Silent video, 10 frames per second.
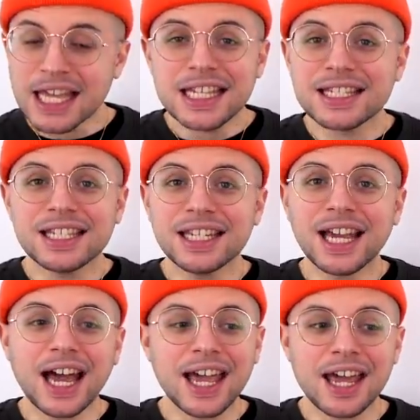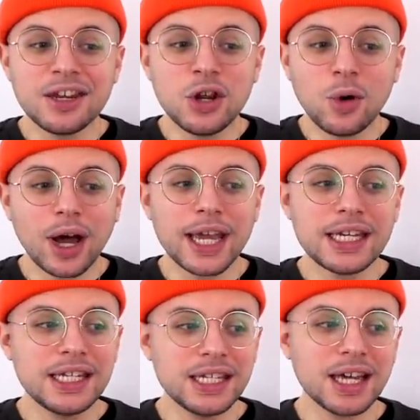See, I had no
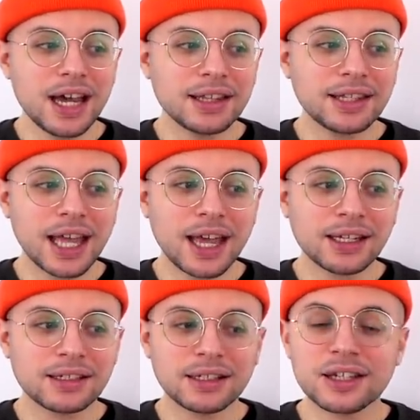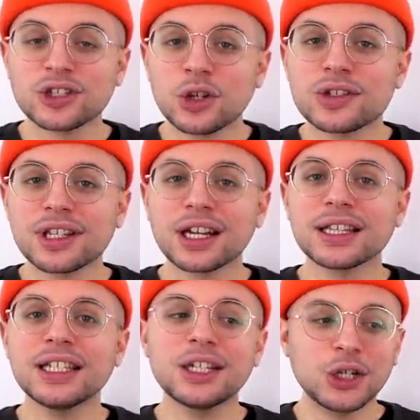idea that Skusta
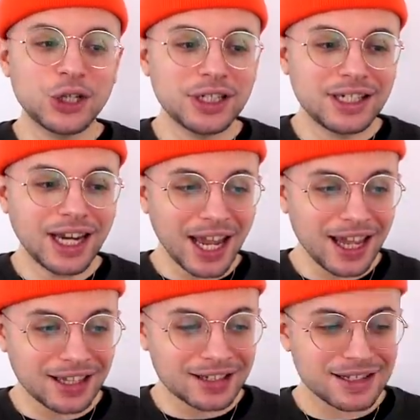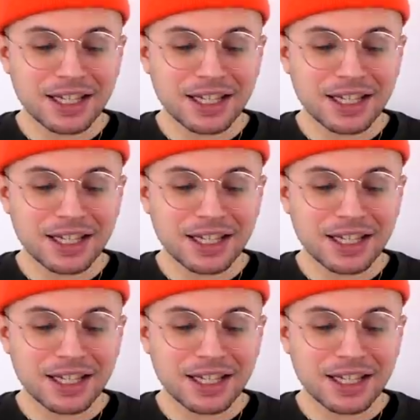Clee could dance.